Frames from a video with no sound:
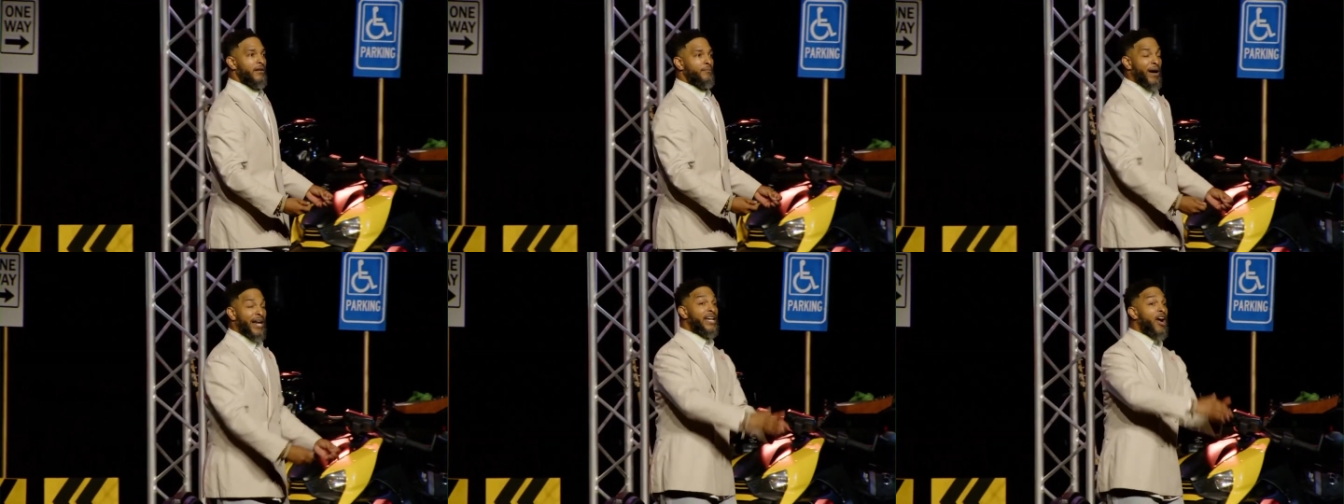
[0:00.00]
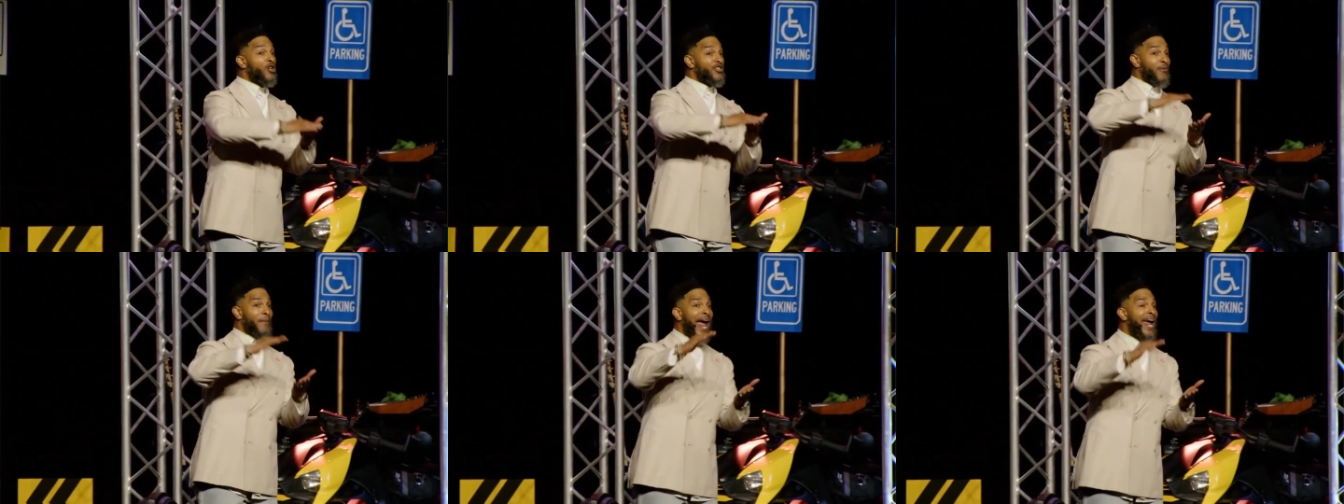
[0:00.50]
But it goes
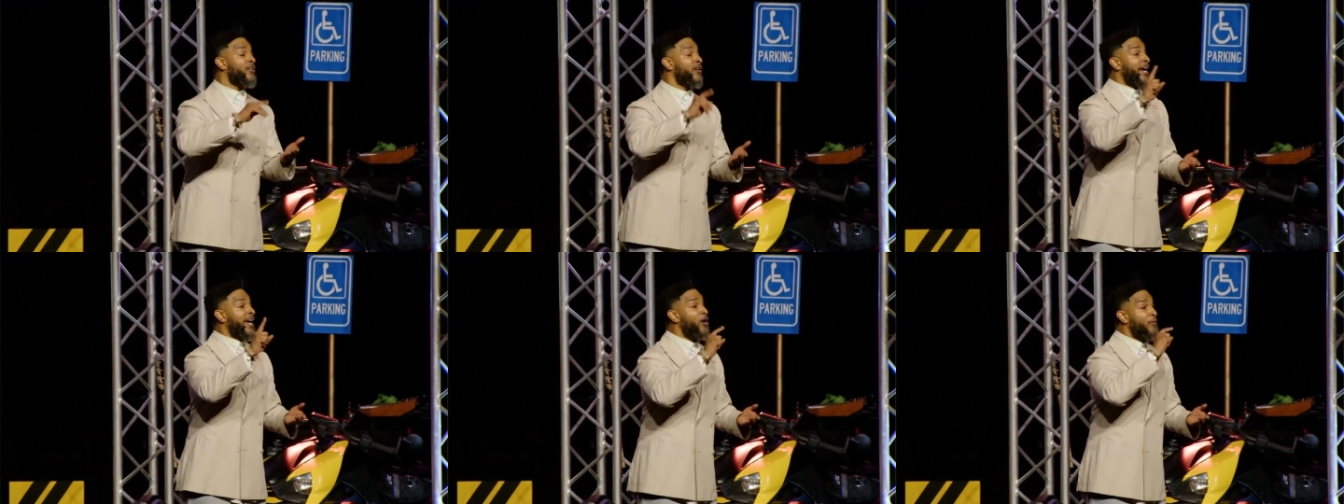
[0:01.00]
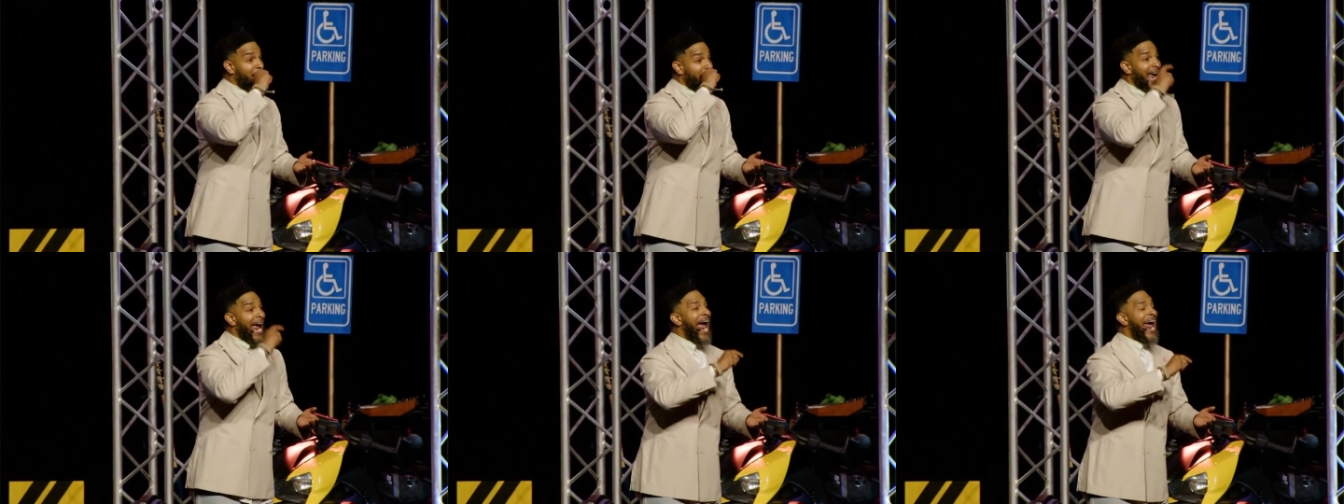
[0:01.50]
from anger, hear me,
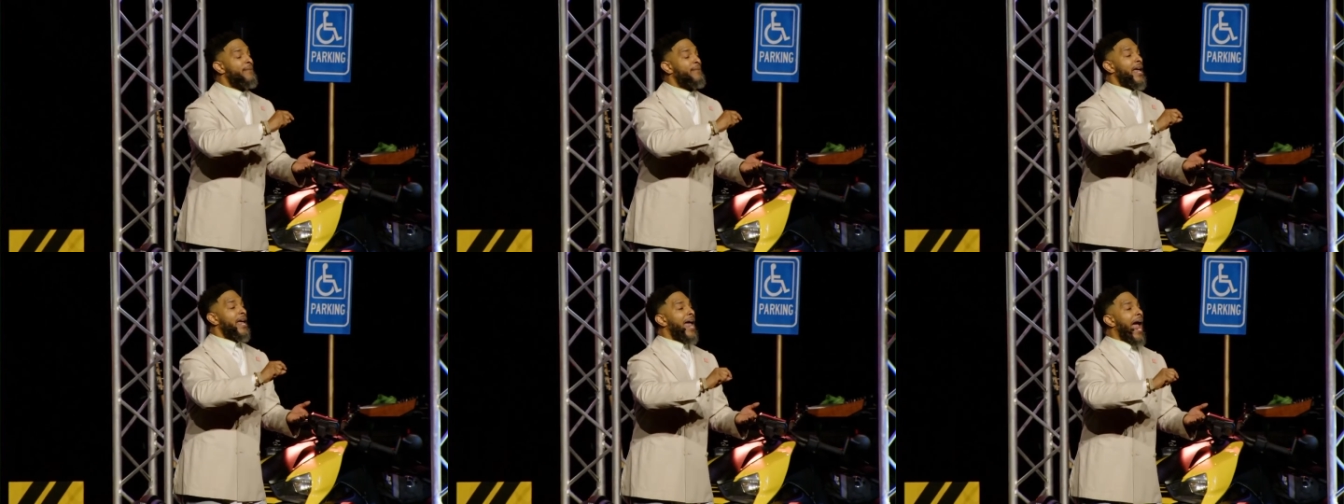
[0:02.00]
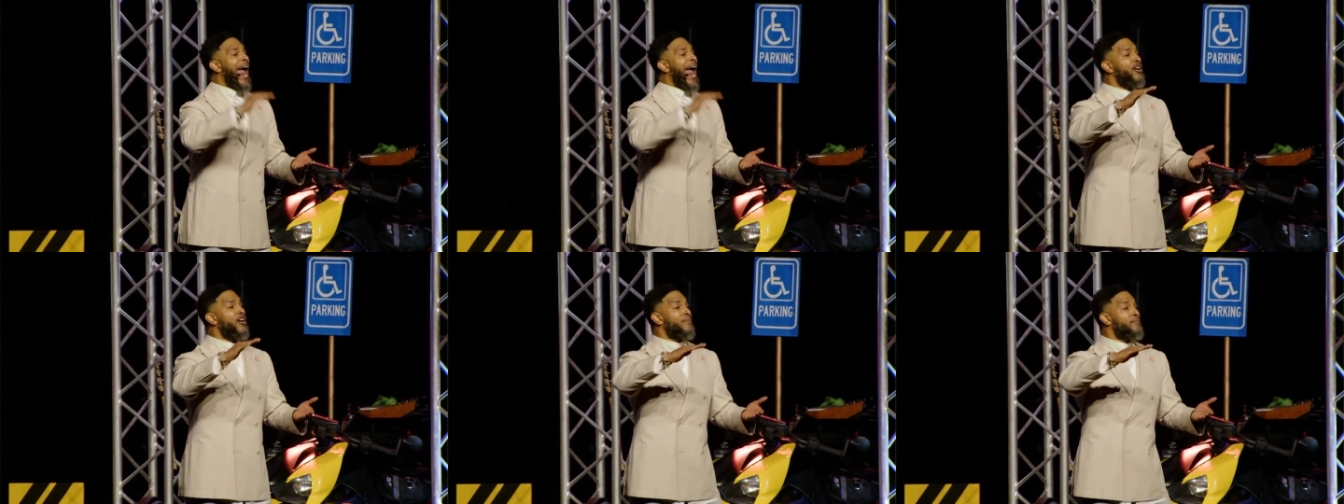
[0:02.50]
and if anger